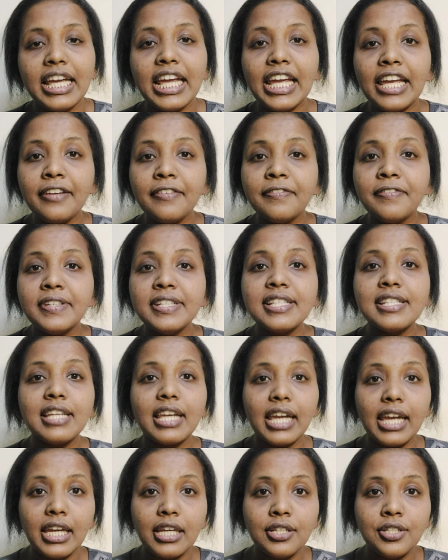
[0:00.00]
Infants
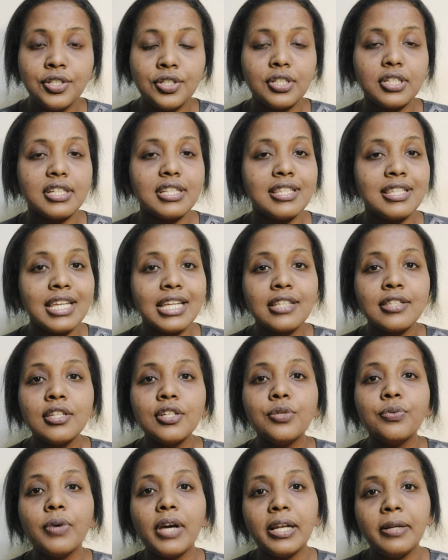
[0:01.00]
aged 6
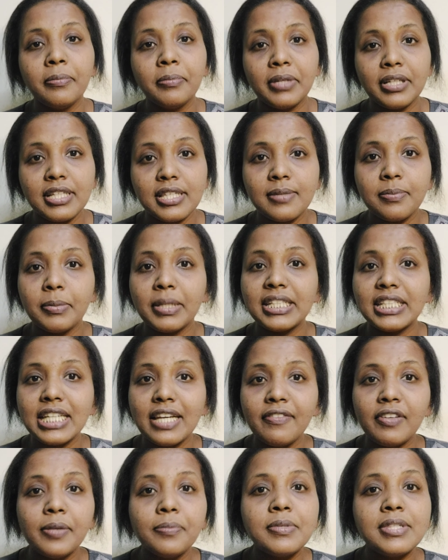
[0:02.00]
to 12 months may
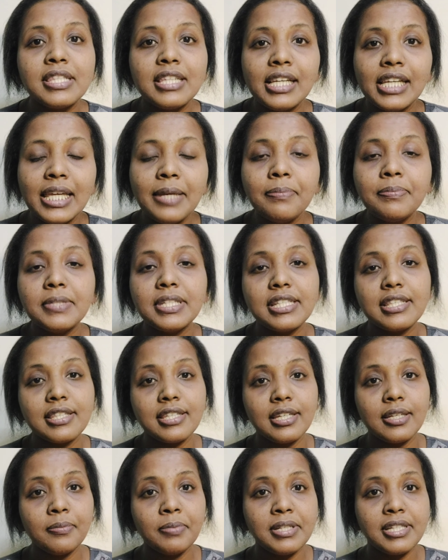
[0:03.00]
develop sleep
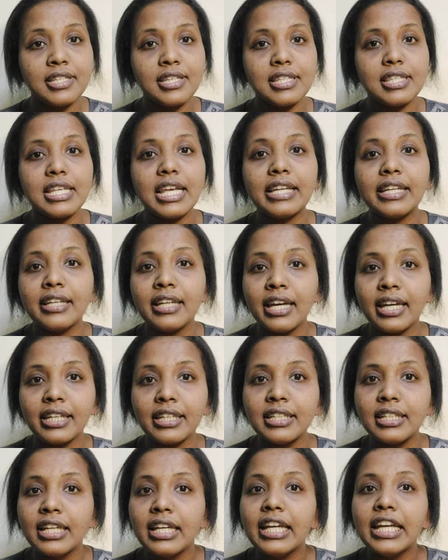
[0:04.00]
disturbances at
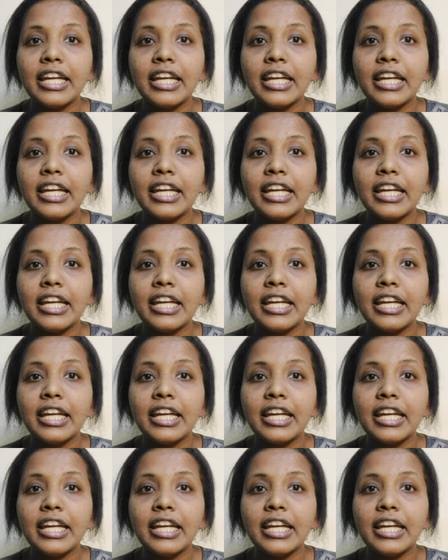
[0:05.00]
night